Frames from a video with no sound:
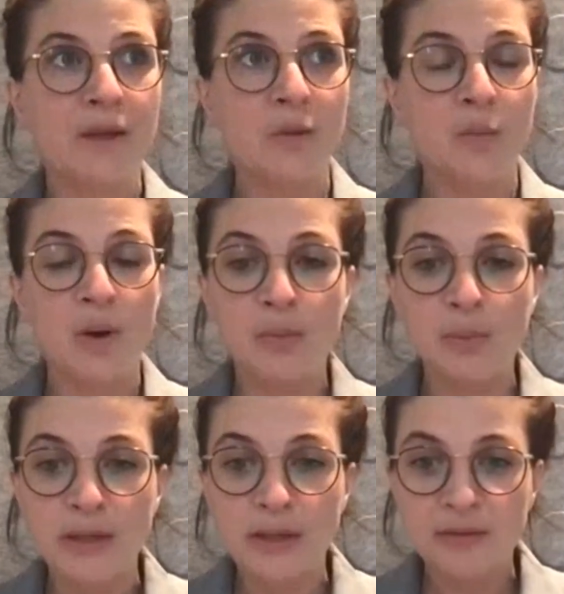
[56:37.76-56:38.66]
Well,
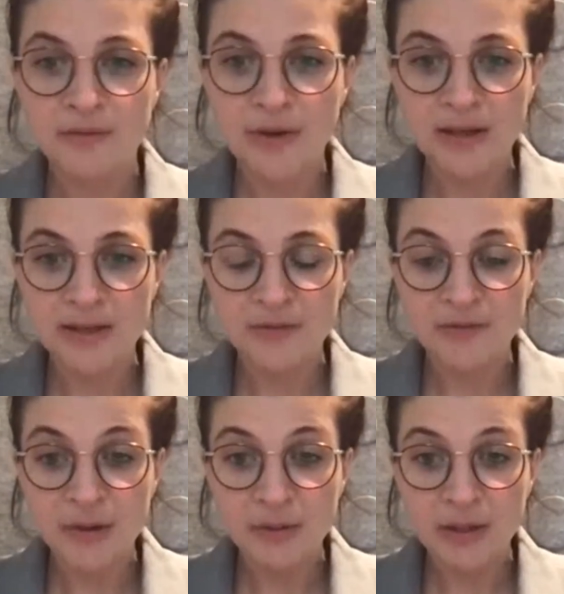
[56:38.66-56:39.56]
we find it
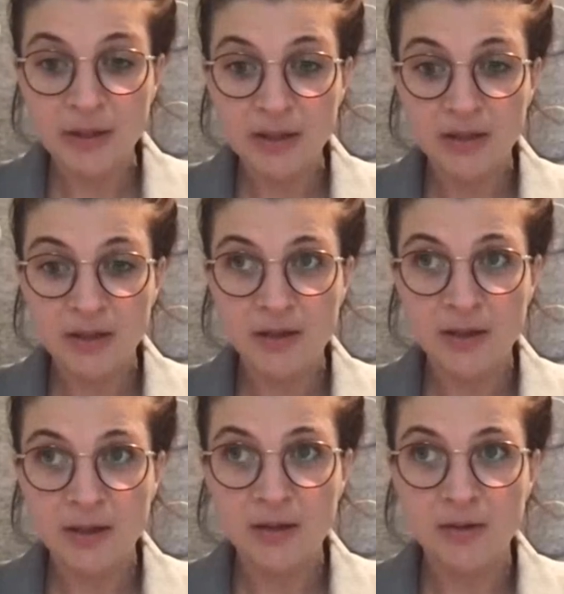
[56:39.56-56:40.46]
very,
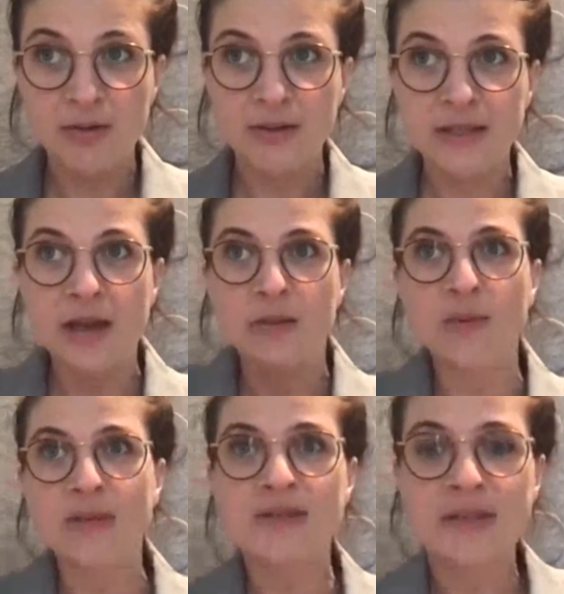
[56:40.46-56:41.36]

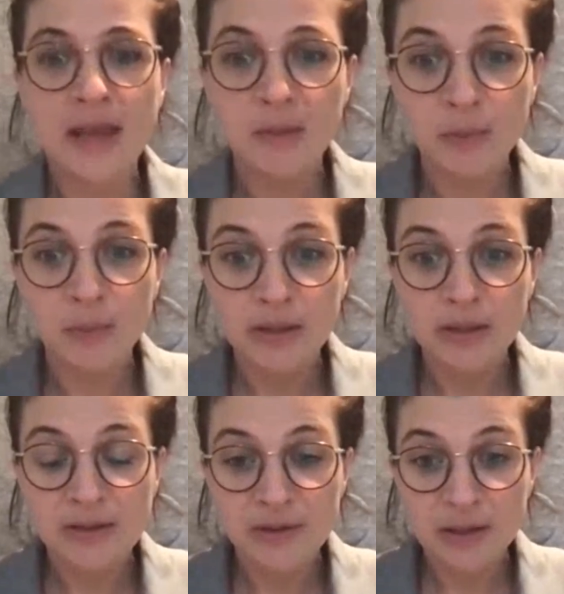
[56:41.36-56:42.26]
we say we
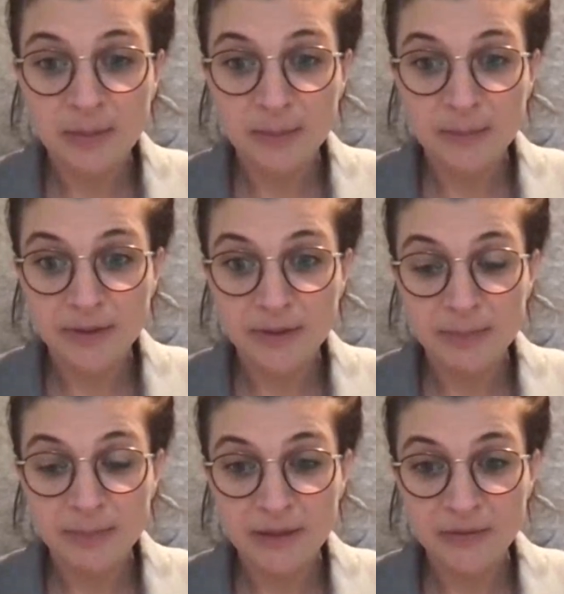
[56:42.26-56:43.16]
develop the
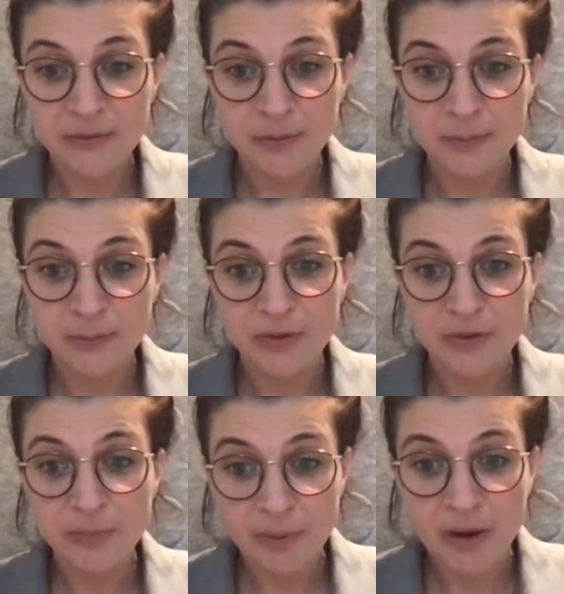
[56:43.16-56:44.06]
platform
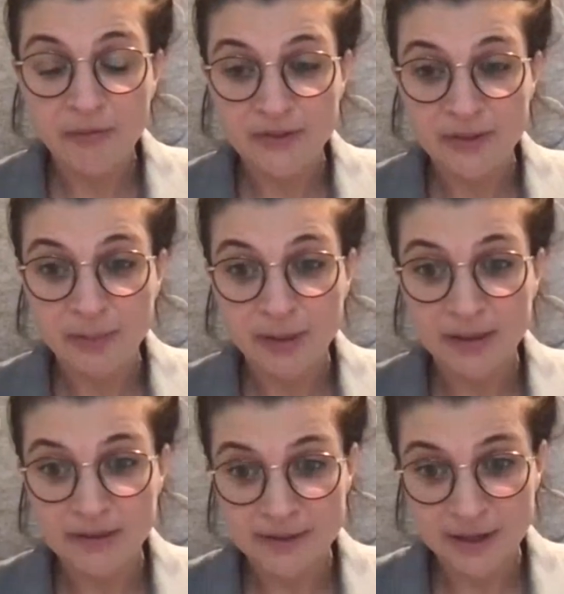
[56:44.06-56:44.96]
with privacy by
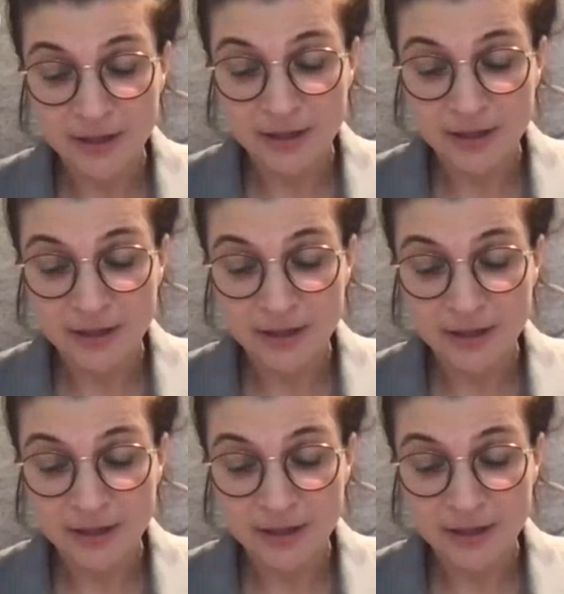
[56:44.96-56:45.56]
design.